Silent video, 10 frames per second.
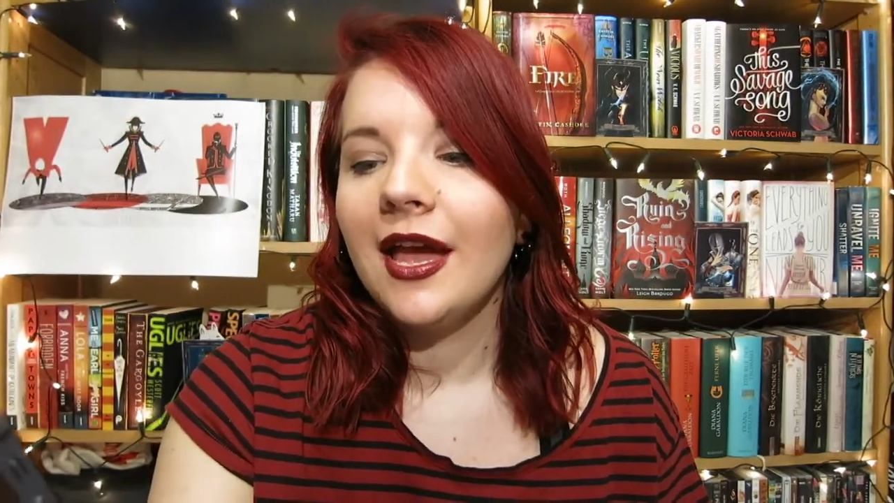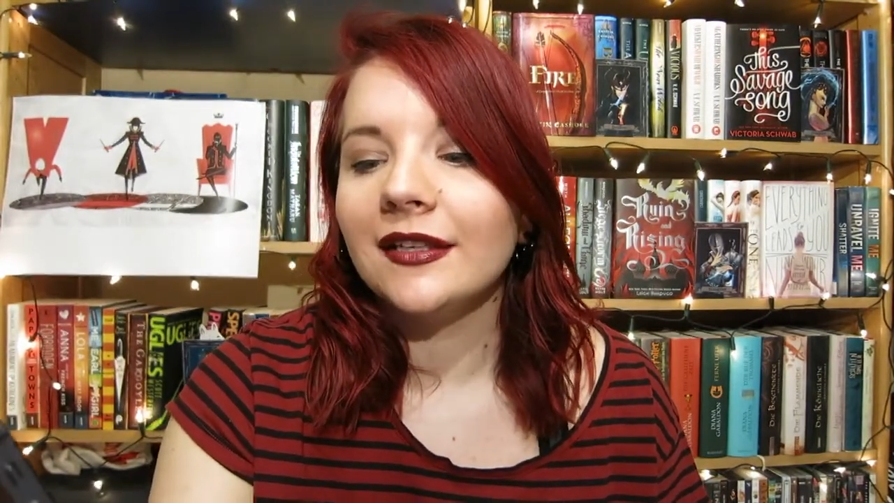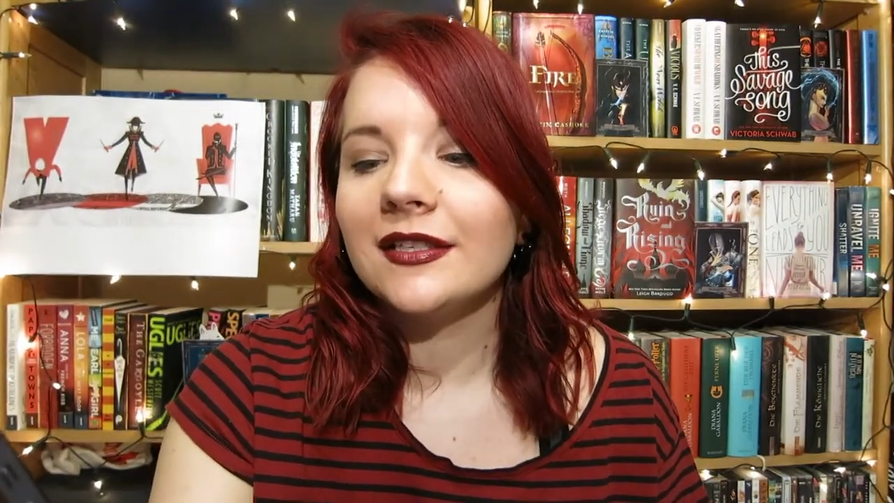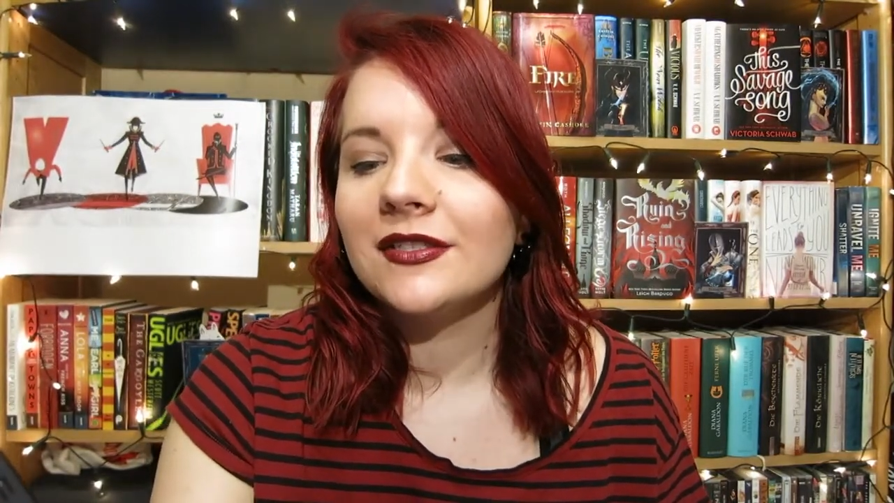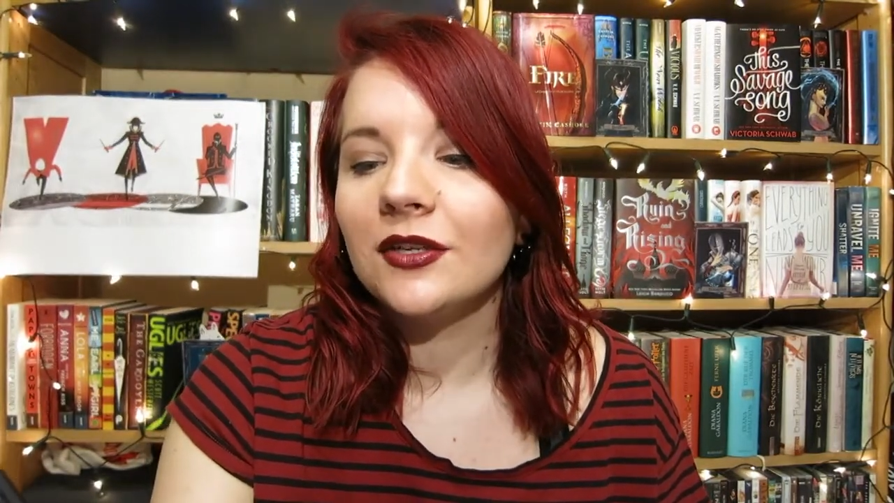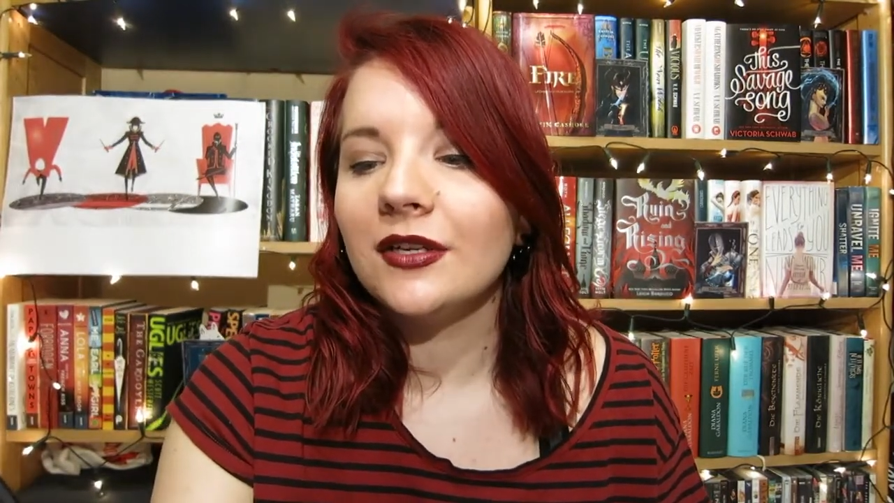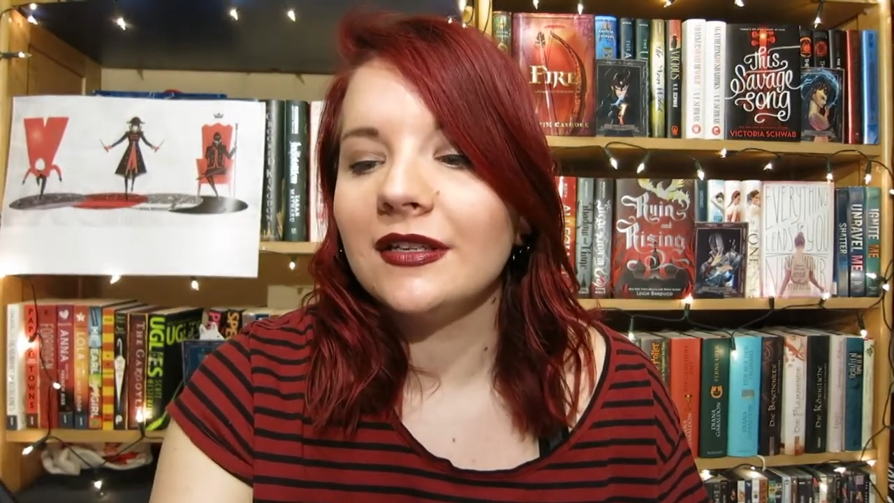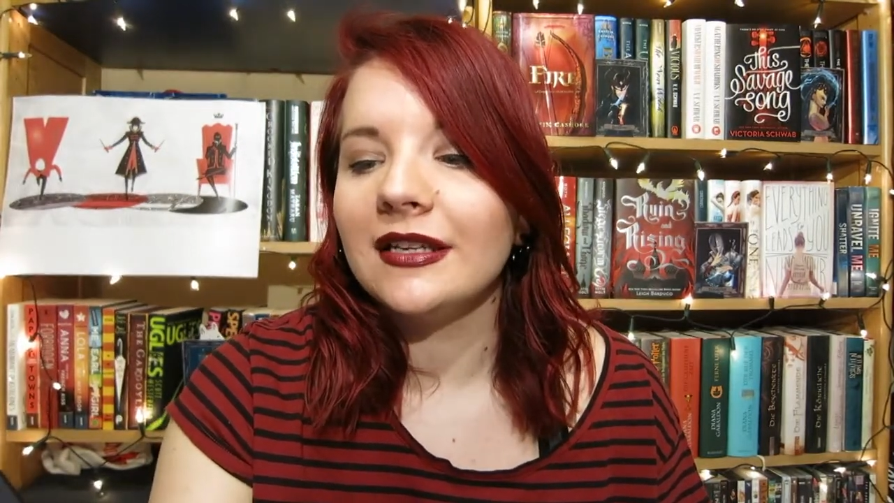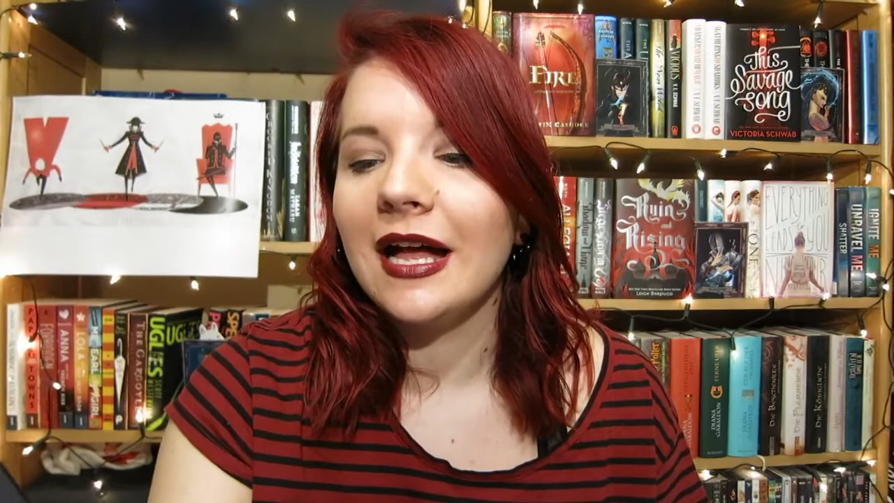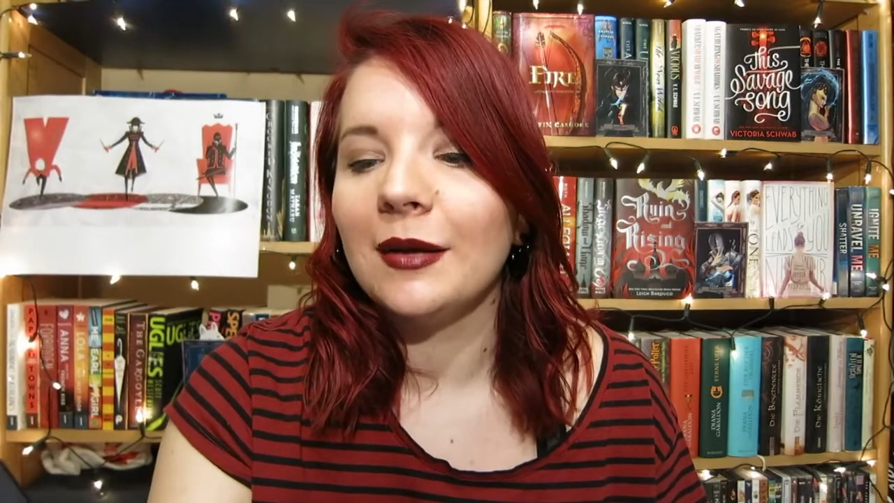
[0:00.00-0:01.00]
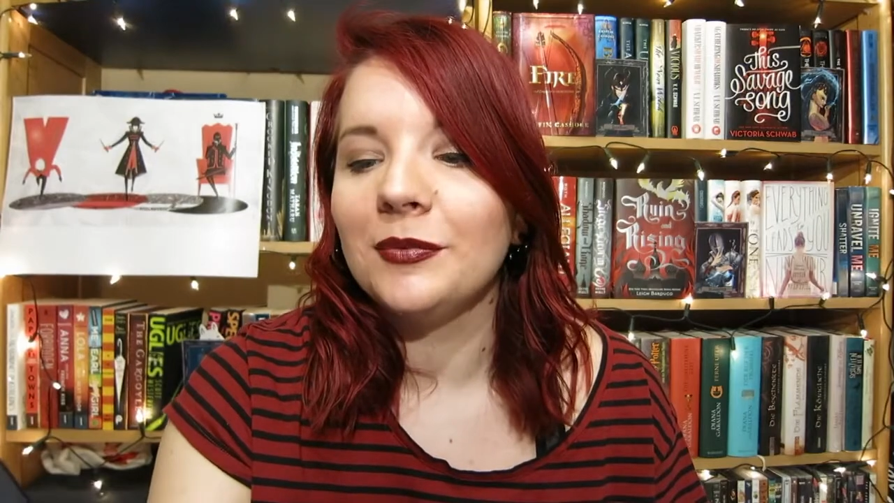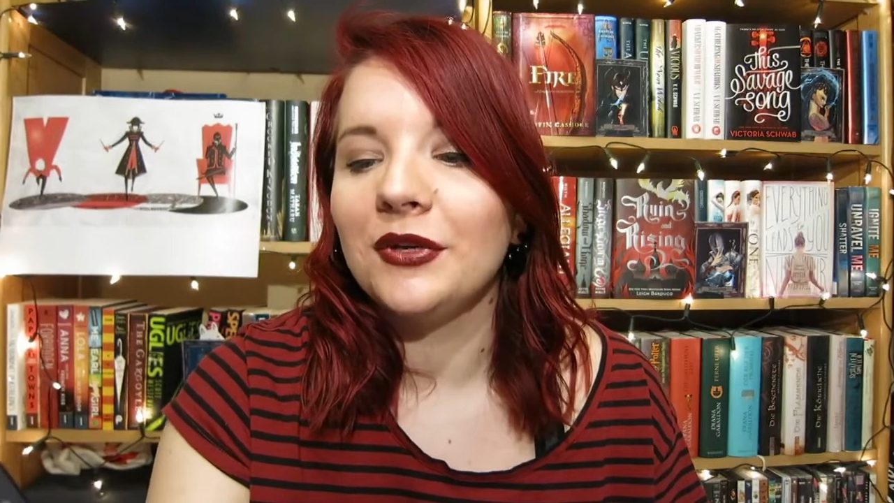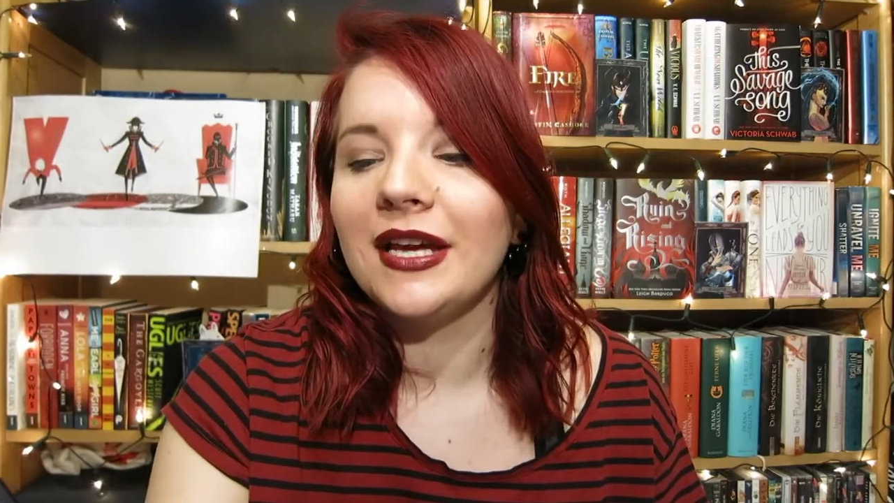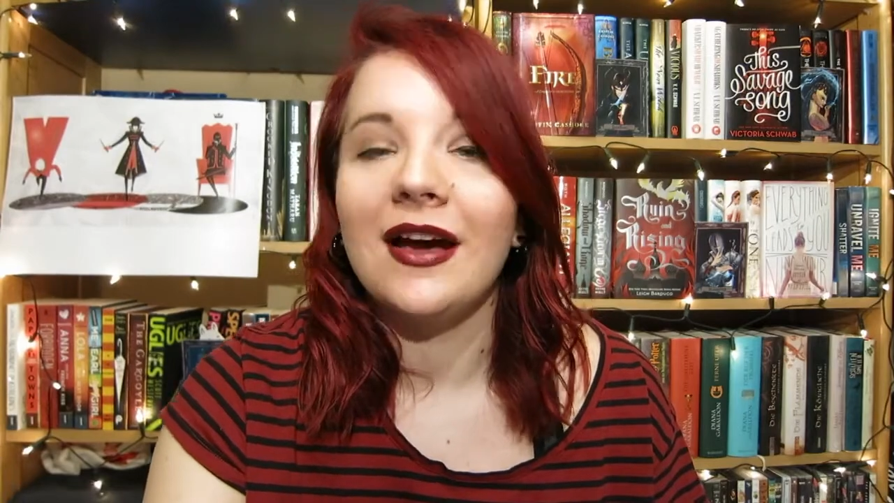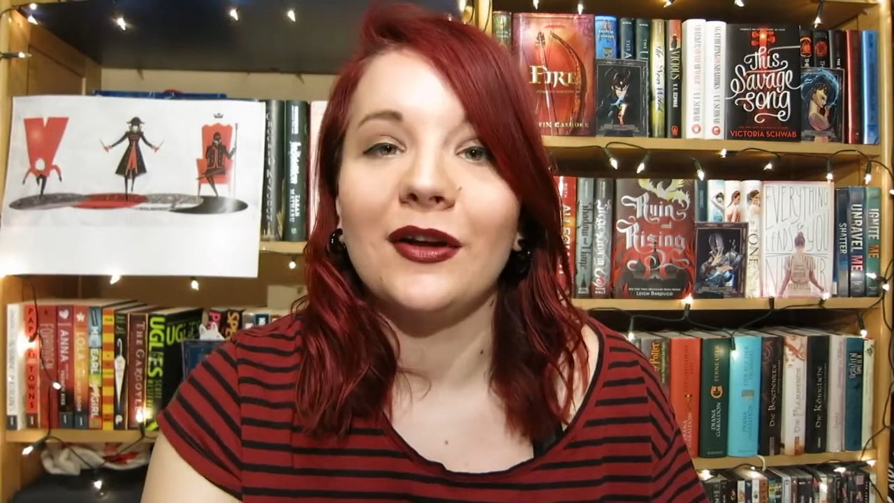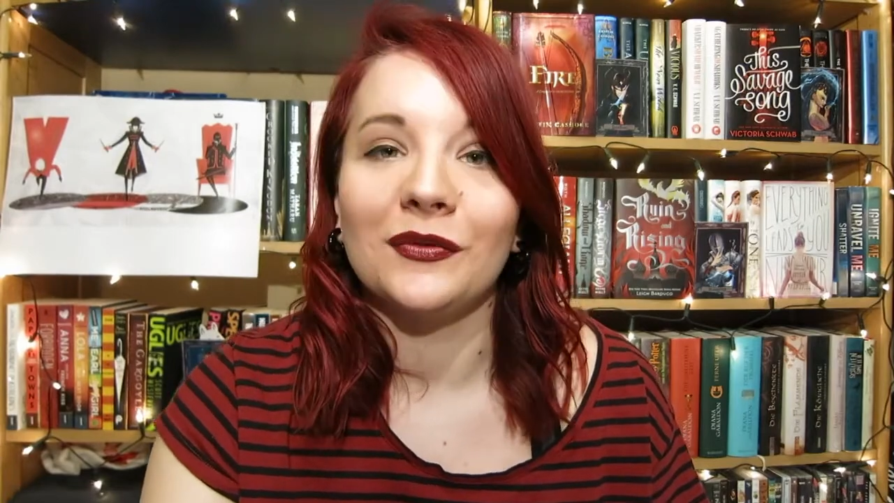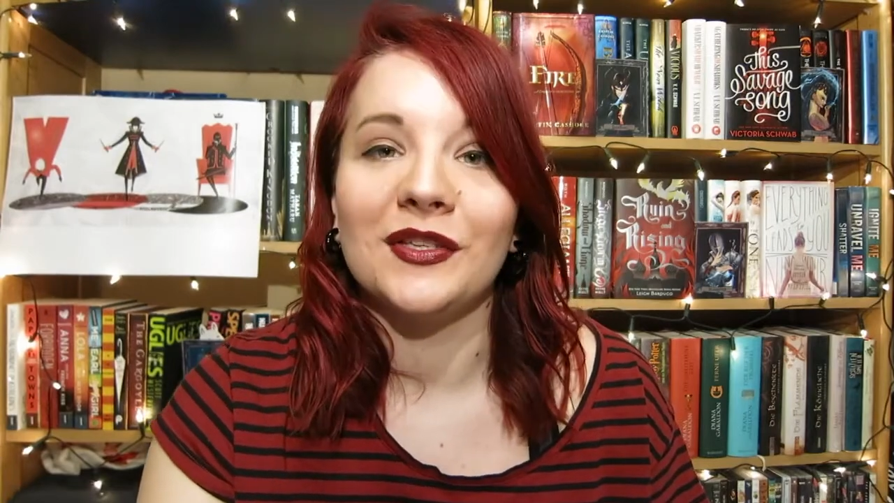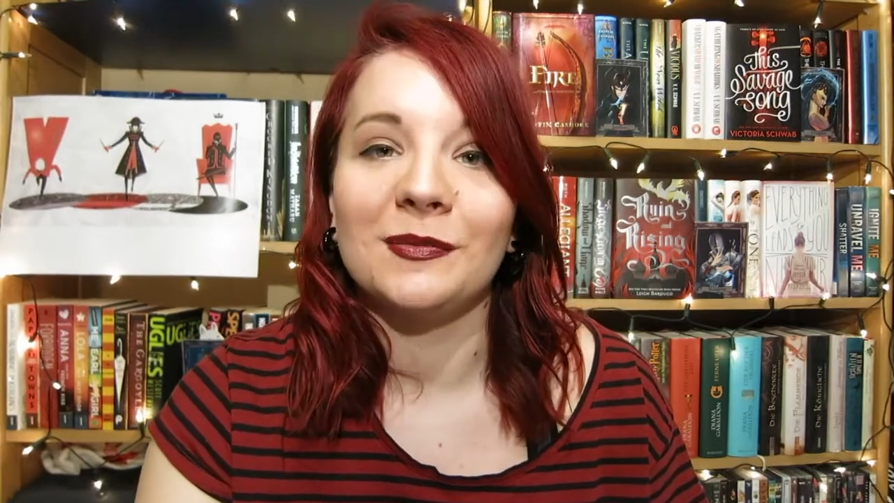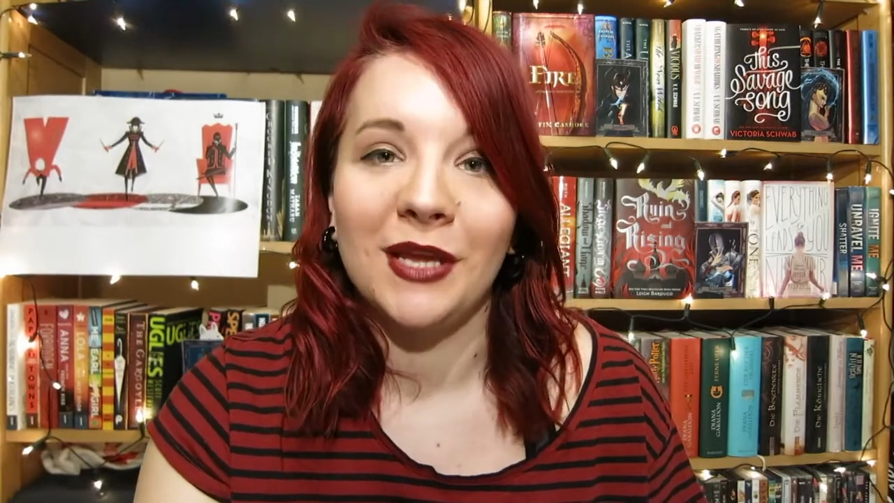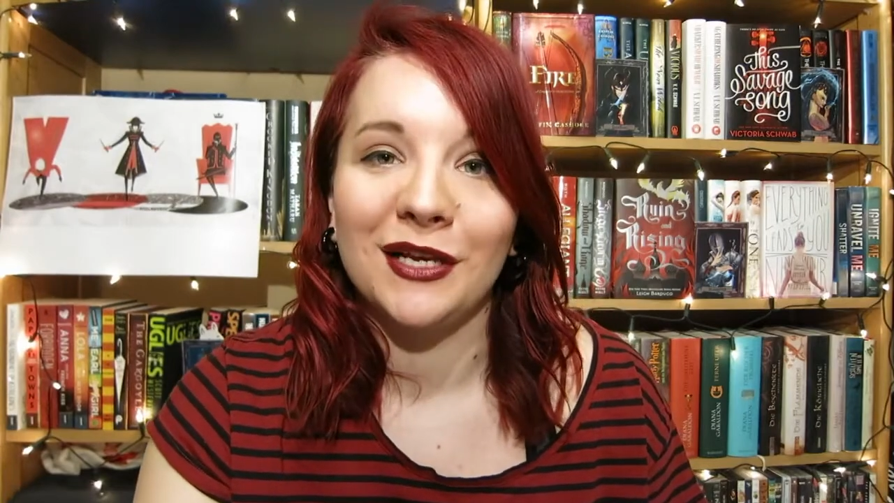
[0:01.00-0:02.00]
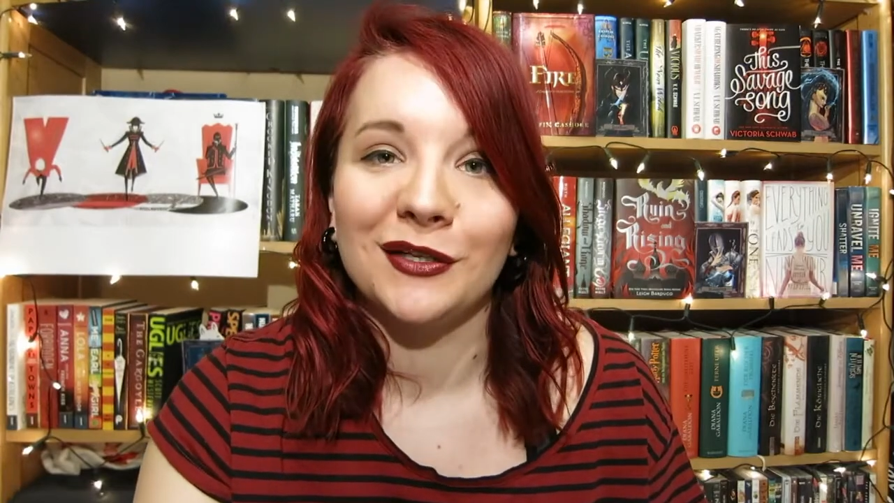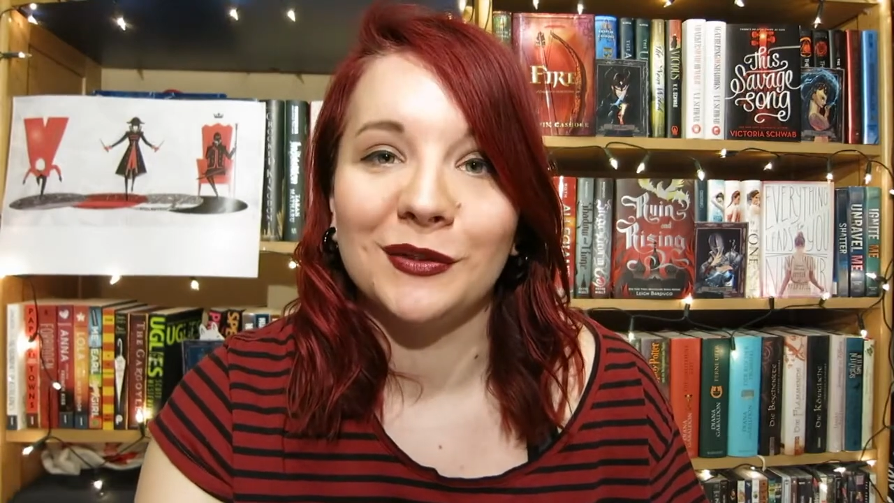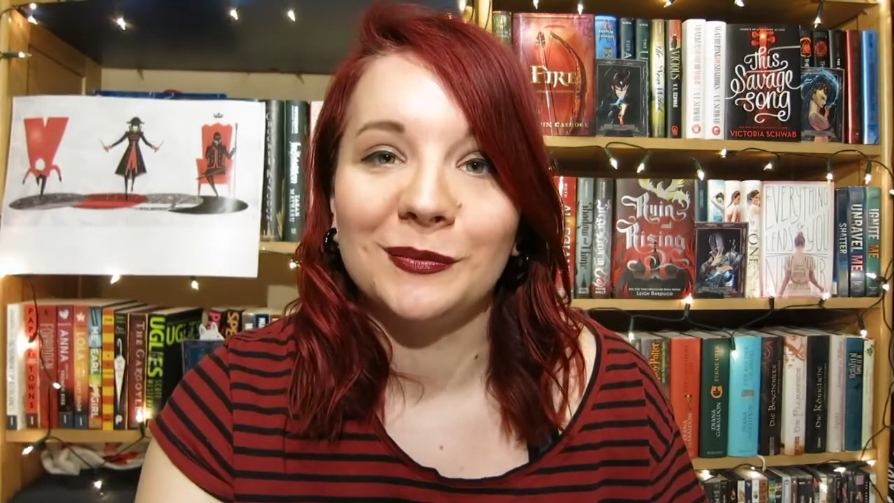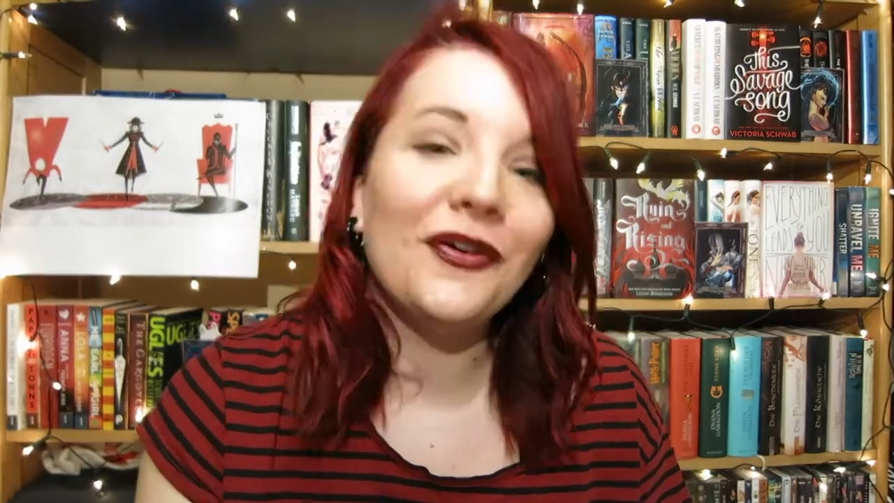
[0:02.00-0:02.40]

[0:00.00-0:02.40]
and can certainly help you get out of this pickle?